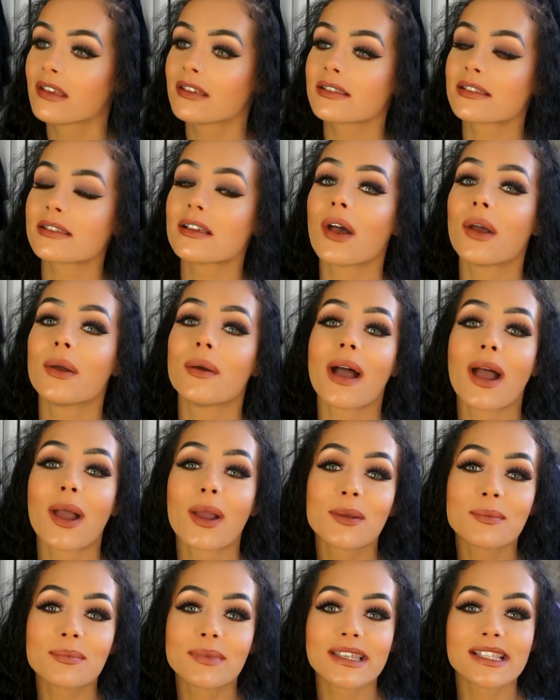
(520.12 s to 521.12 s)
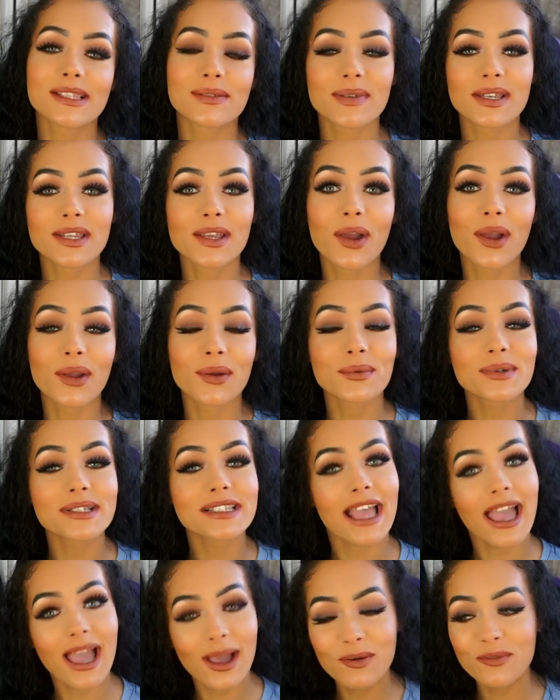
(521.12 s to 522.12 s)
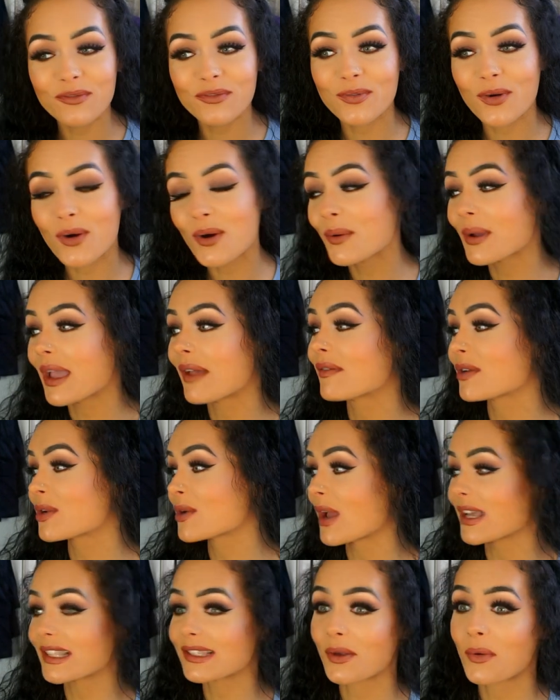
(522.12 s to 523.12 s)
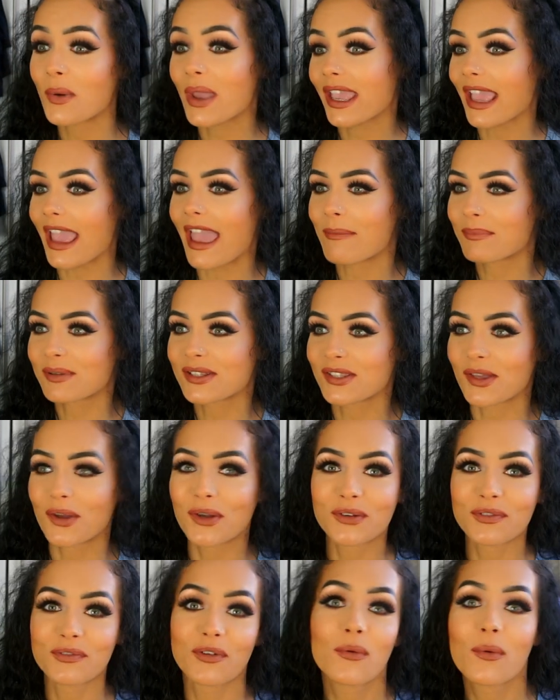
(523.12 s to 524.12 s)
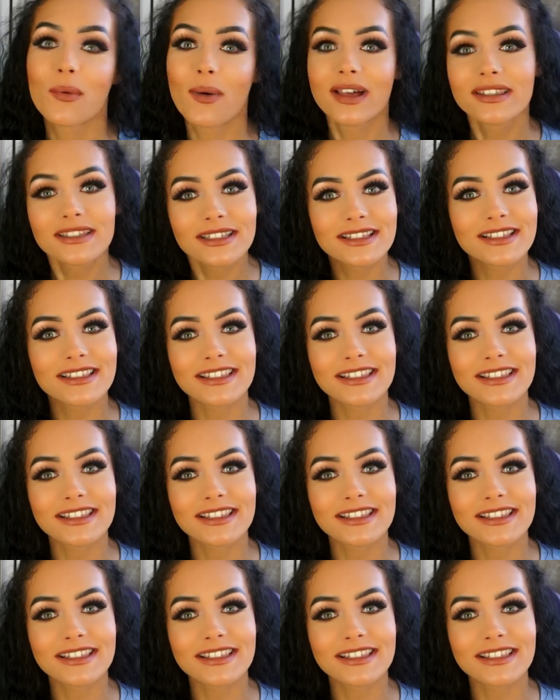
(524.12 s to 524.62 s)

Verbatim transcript: So I hope this video was helpful. We have a nice quick episode for once.